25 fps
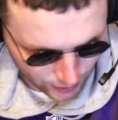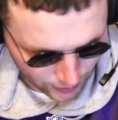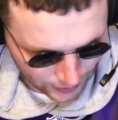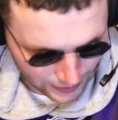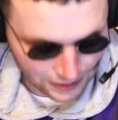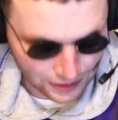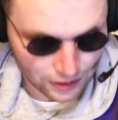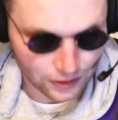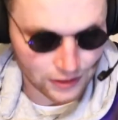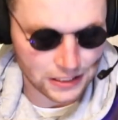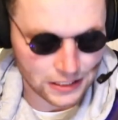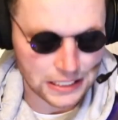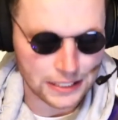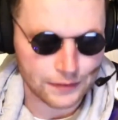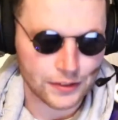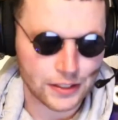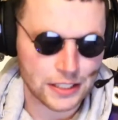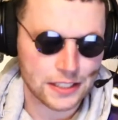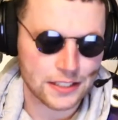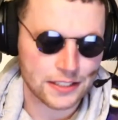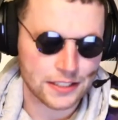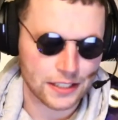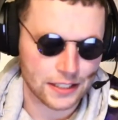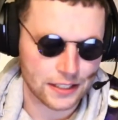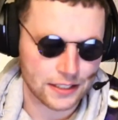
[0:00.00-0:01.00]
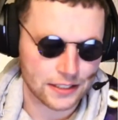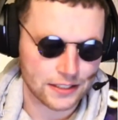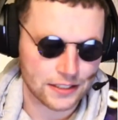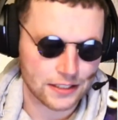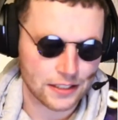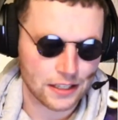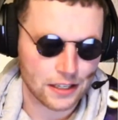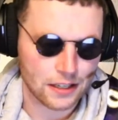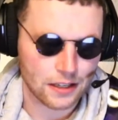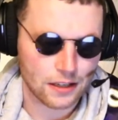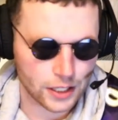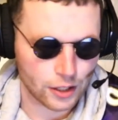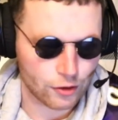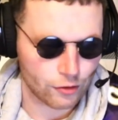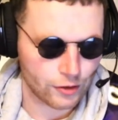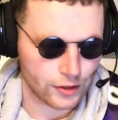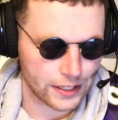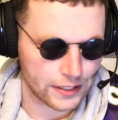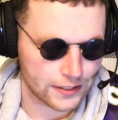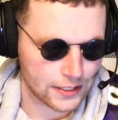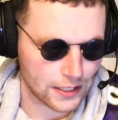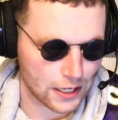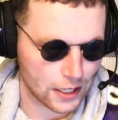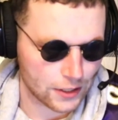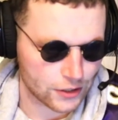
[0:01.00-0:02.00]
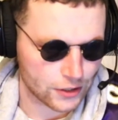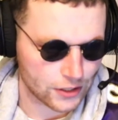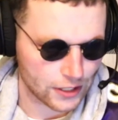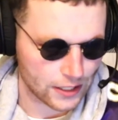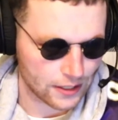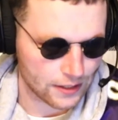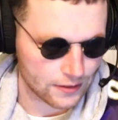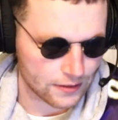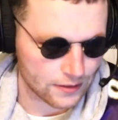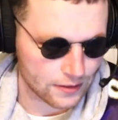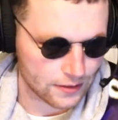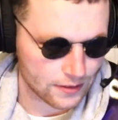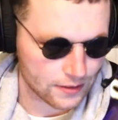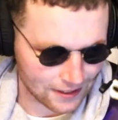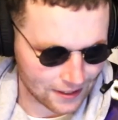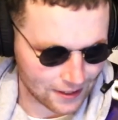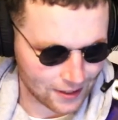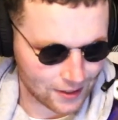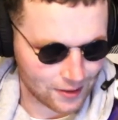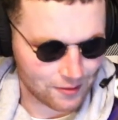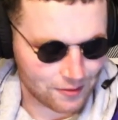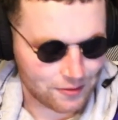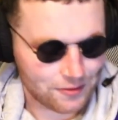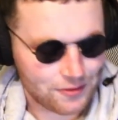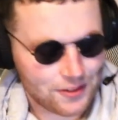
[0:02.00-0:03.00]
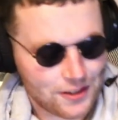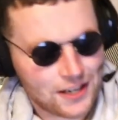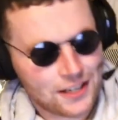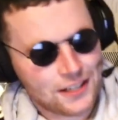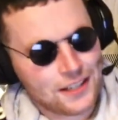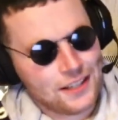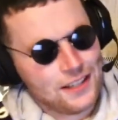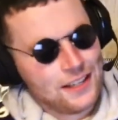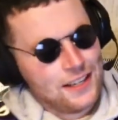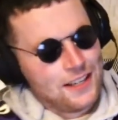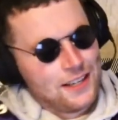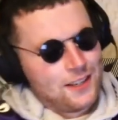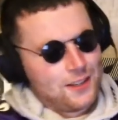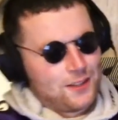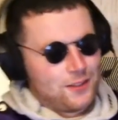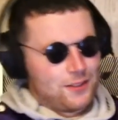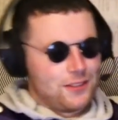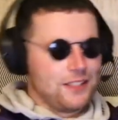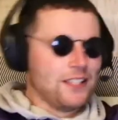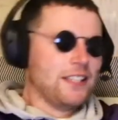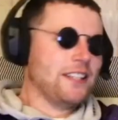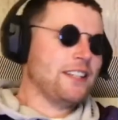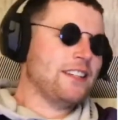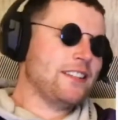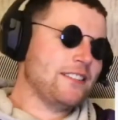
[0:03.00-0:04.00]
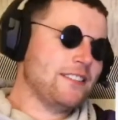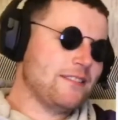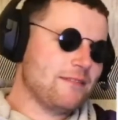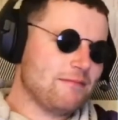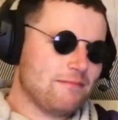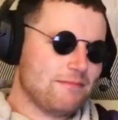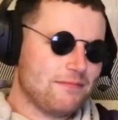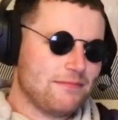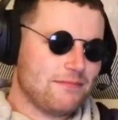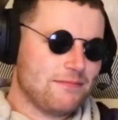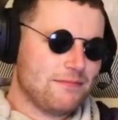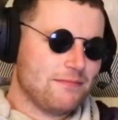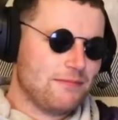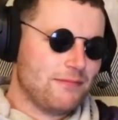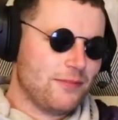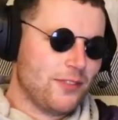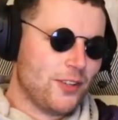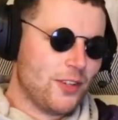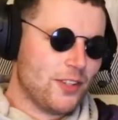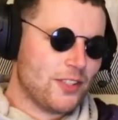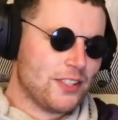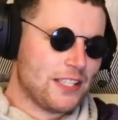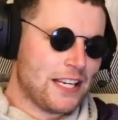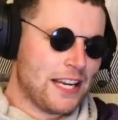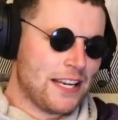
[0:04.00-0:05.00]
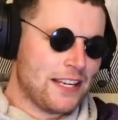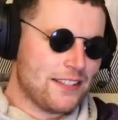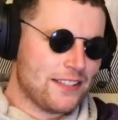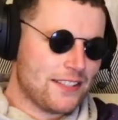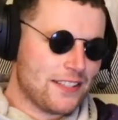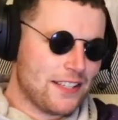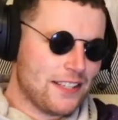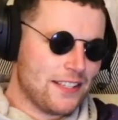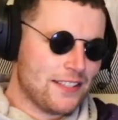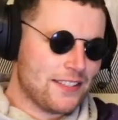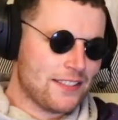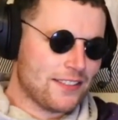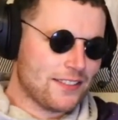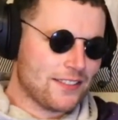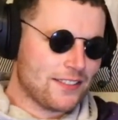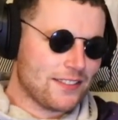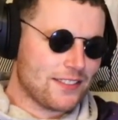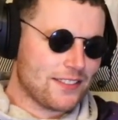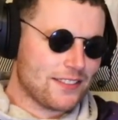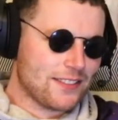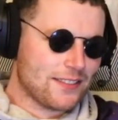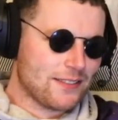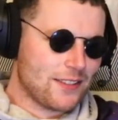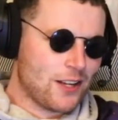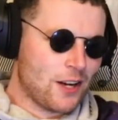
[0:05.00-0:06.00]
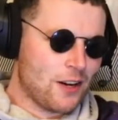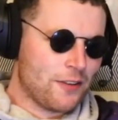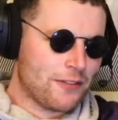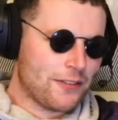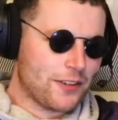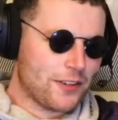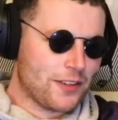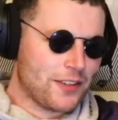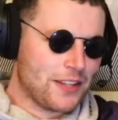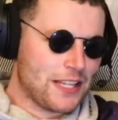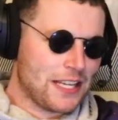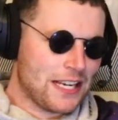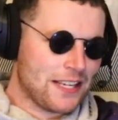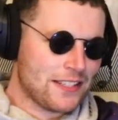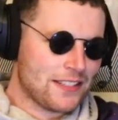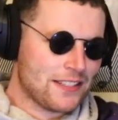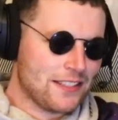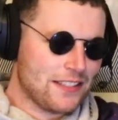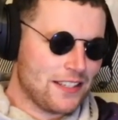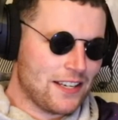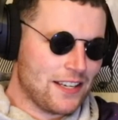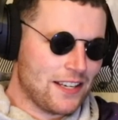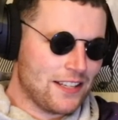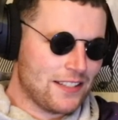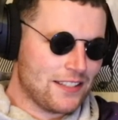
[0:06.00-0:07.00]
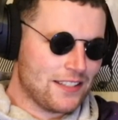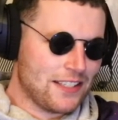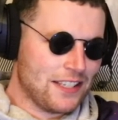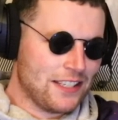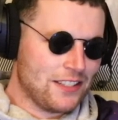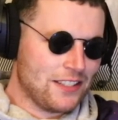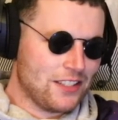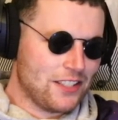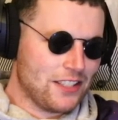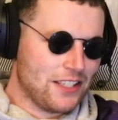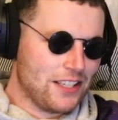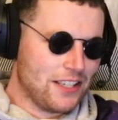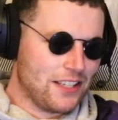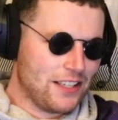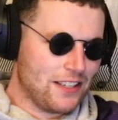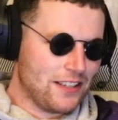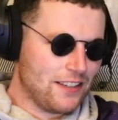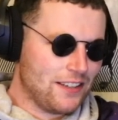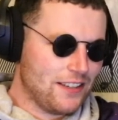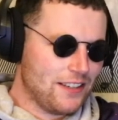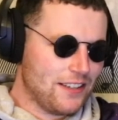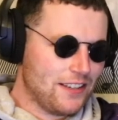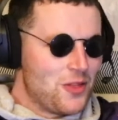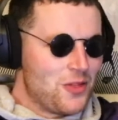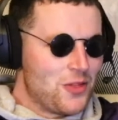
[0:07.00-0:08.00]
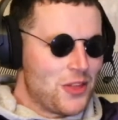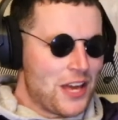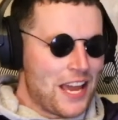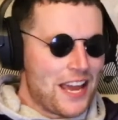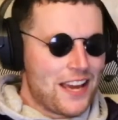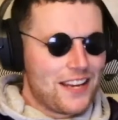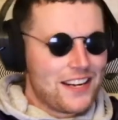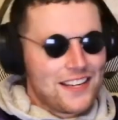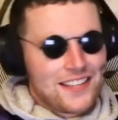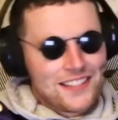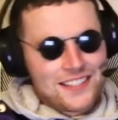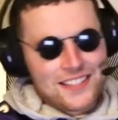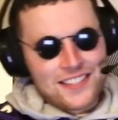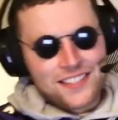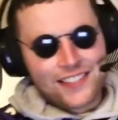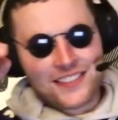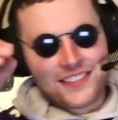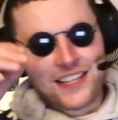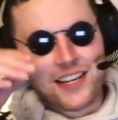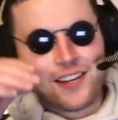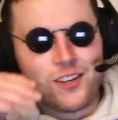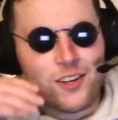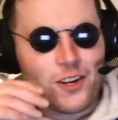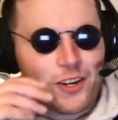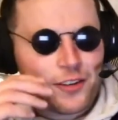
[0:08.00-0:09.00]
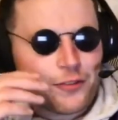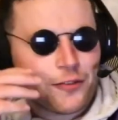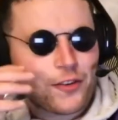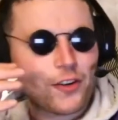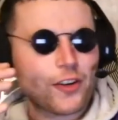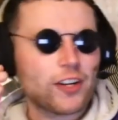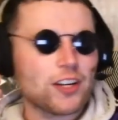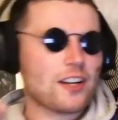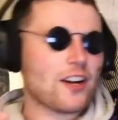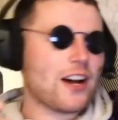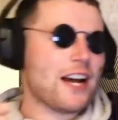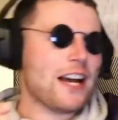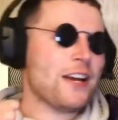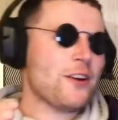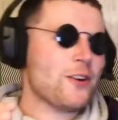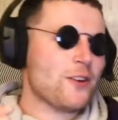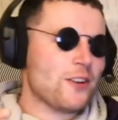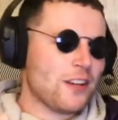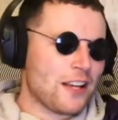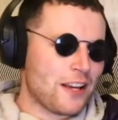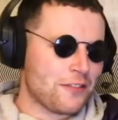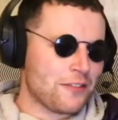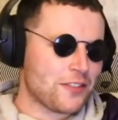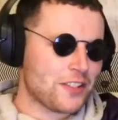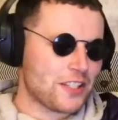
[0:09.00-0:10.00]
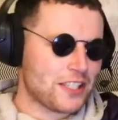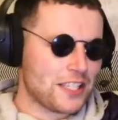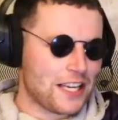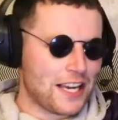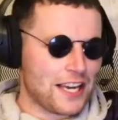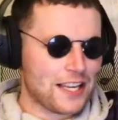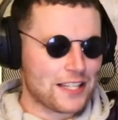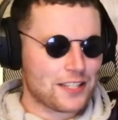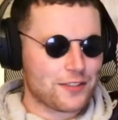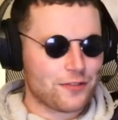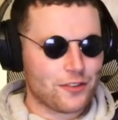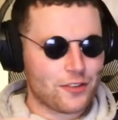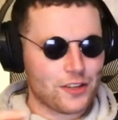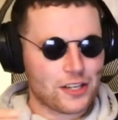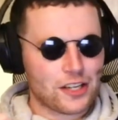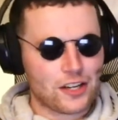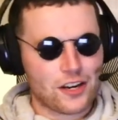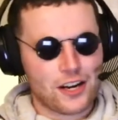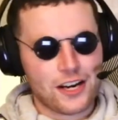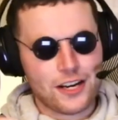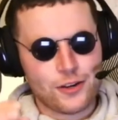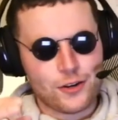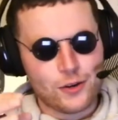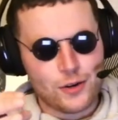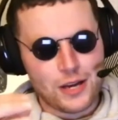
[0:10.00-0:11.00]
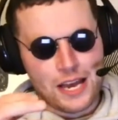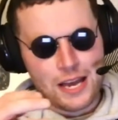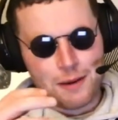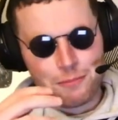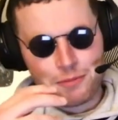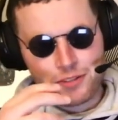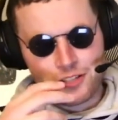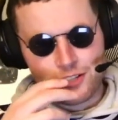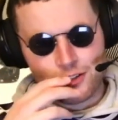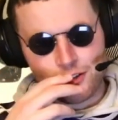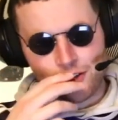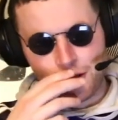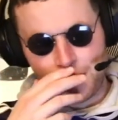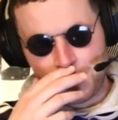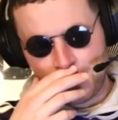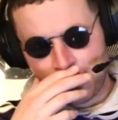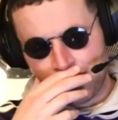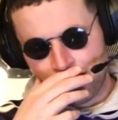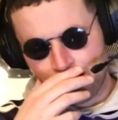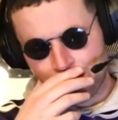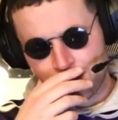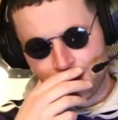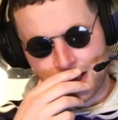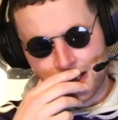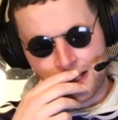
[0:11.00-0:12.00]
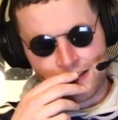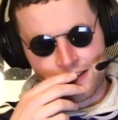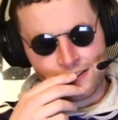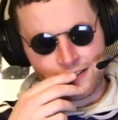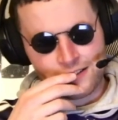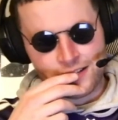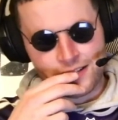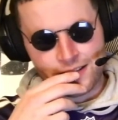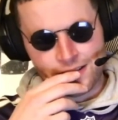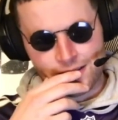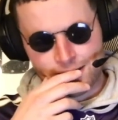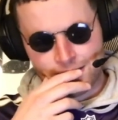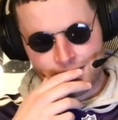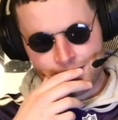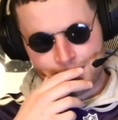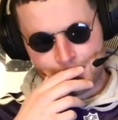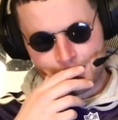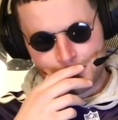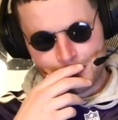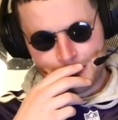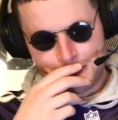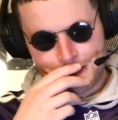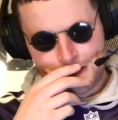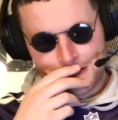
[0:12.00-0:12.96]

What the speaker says: He's got 76 career touchdowns. You know, fucking hell, yeah. First 8 seasons, over 1,000 yards each year. That is a look, for a guy who loves stats, for a guy who absolutely loves analytics,